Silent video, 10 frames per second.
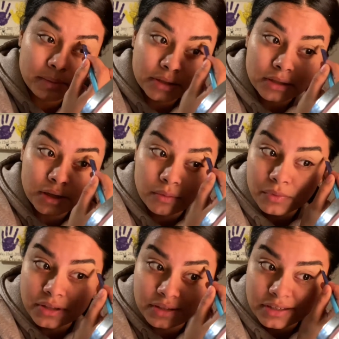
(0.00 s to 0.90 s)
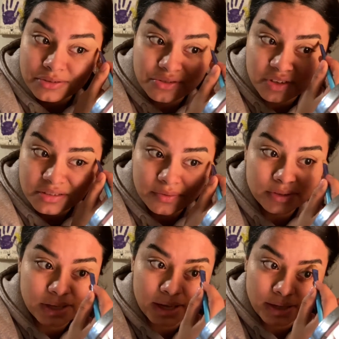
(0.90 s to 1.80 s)
is going to come with this little stressful
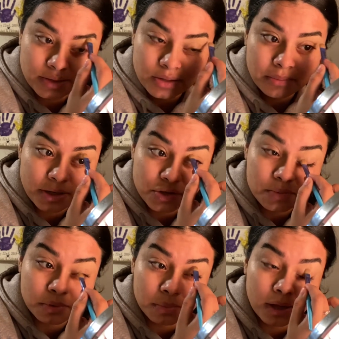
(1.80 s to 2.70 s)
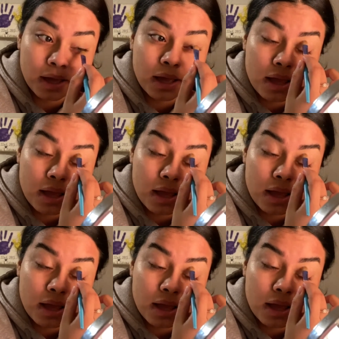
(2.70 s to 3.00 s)
side, so I'm not tripping, but